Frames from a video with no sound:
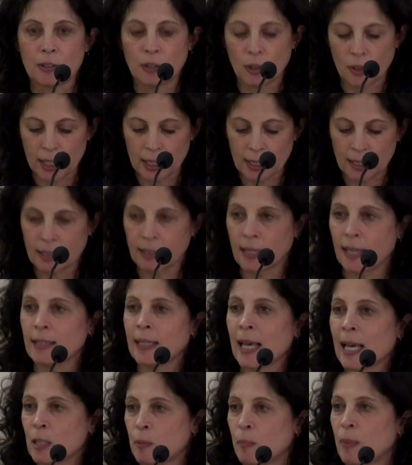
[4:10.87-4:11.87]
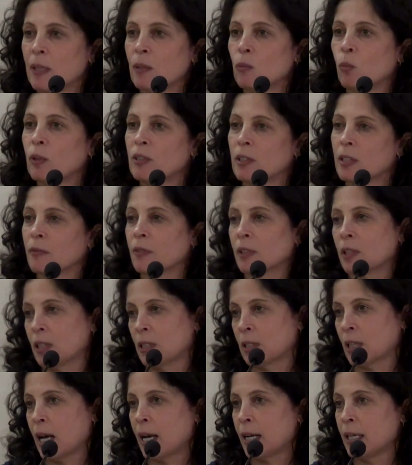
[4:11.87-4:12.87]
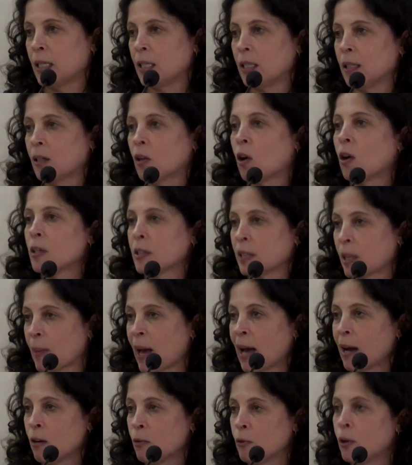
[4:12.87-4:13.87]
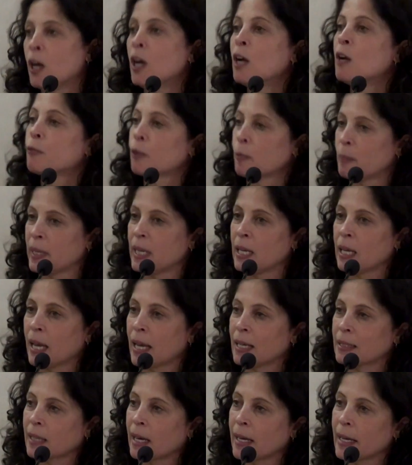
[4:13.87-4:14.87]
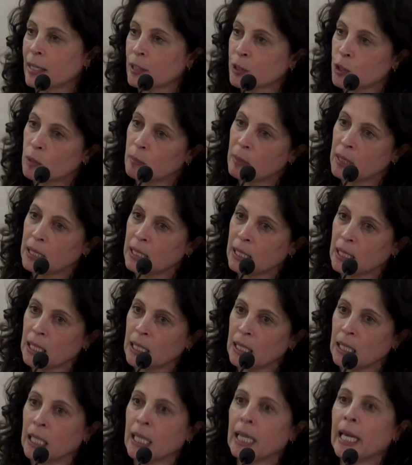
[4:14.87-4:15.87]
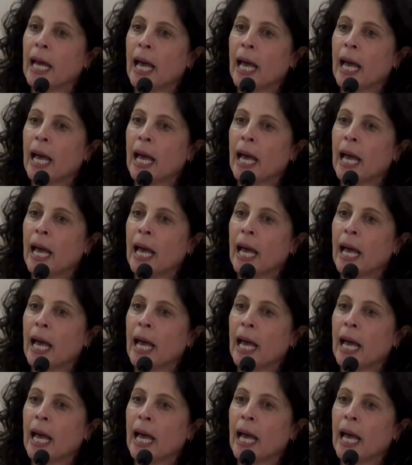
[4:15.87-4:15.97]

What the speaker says: And so the success has been when civil society calls them out for being anti-LGBT.